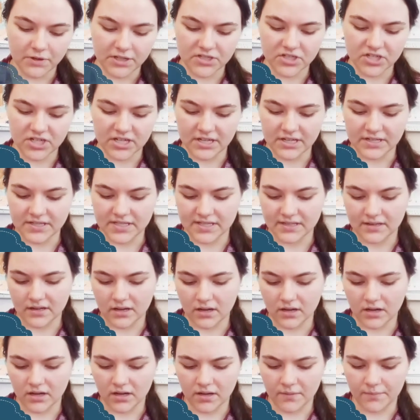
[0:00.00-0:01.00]
which is
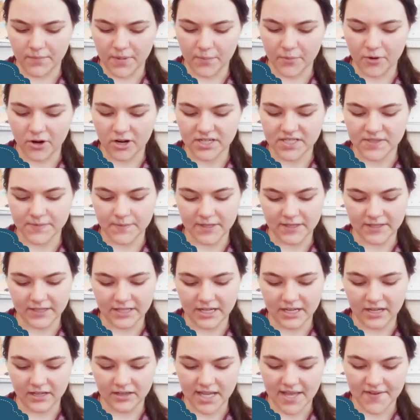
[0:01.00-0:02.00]

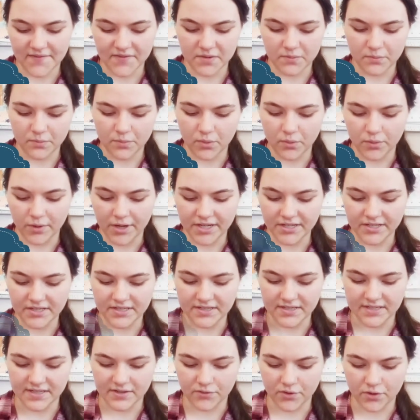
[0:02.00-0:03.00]
approximately
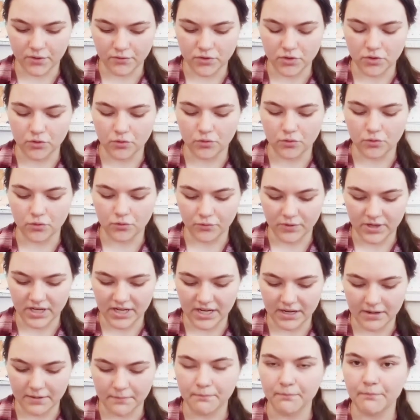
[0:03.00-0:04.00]

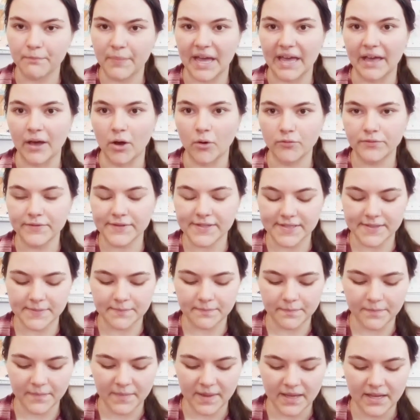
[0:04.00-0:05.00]
11.023
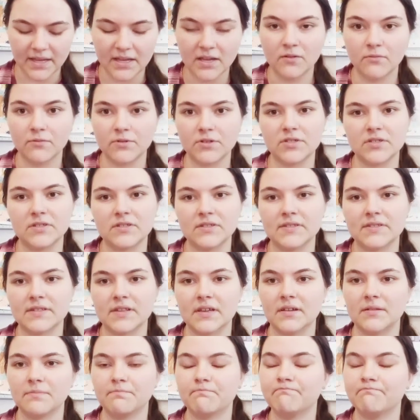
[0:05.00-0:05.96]
pounds, which is